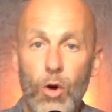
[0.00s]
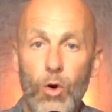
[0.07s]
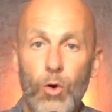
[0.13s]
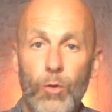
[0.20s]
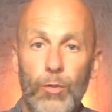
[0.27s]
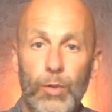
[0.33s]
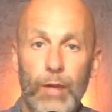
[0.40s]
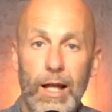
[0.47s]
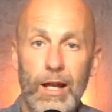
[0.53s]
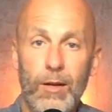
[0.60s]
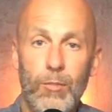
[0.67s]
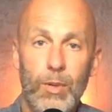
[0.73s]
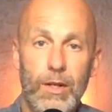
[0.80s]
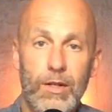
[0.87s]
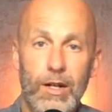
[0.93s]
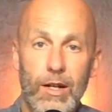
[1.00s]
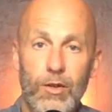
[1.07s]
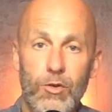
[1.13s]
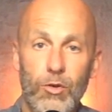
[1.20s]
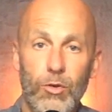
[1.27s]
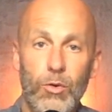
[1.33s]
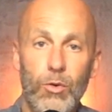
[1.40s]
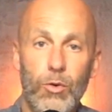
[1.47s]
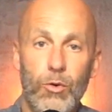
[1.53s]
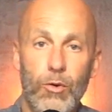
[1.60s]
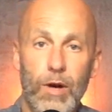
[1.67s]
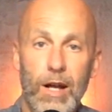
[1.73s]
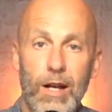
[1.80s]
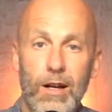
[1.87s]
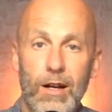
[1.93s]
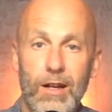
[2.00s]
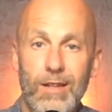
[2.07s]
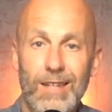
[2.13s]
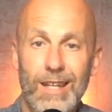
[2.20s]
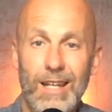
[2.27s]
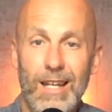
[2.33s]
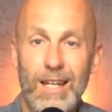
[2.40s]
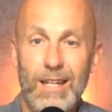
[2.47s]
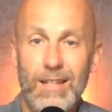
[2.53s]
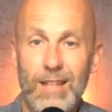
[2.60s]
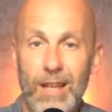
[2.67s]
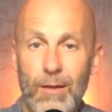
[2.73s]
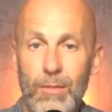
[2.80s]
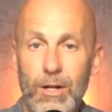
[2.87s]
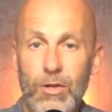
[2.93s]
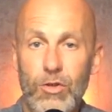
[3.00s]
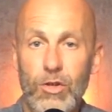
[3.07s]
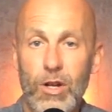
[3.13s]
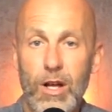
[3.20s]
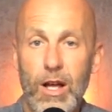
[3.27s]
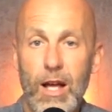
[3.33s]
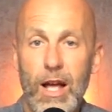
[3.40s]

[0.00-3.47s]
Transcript: who planted potential, who created us in his image,